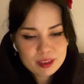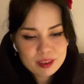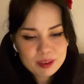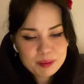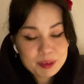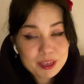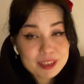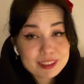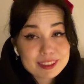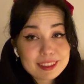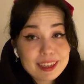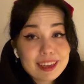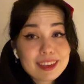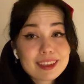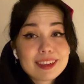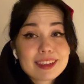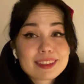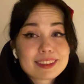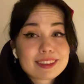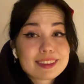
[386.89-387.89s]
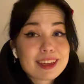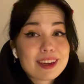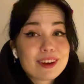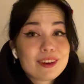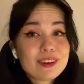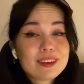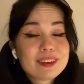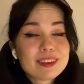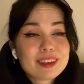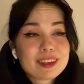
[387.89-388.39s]
Because another lesson I
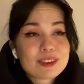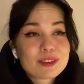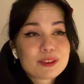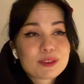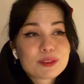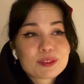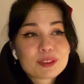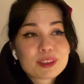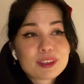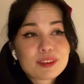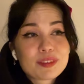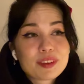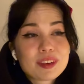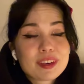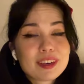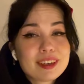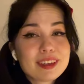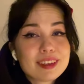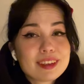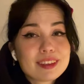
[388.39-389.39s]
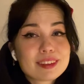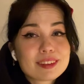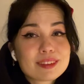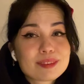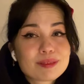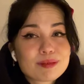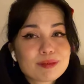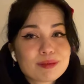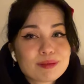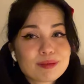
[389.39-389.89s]
learned that also, if you're gonna
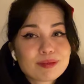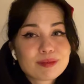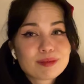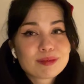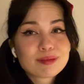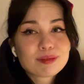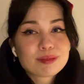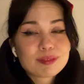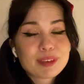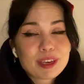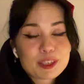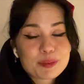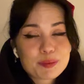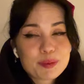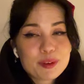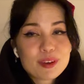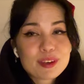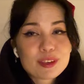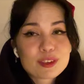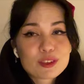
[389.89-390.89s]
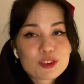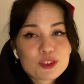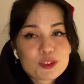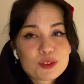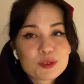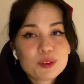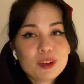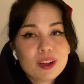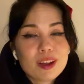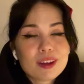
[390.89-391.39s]
experience
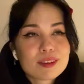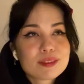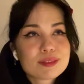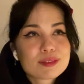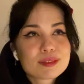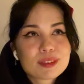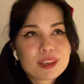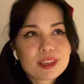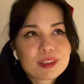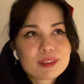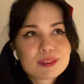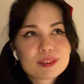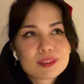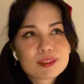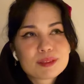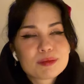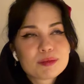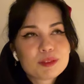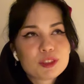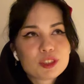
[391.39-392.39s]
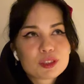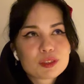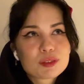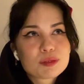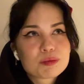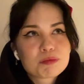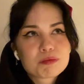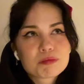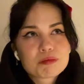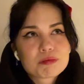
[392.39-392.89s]
true love, it just
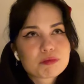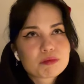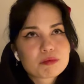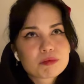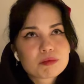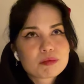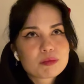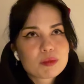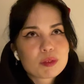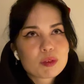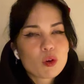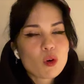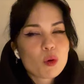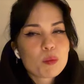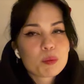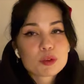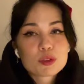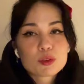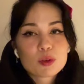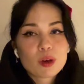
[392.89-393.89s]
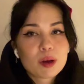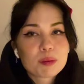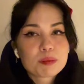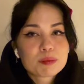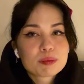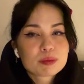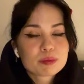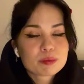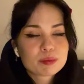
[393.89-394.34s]
opens you up.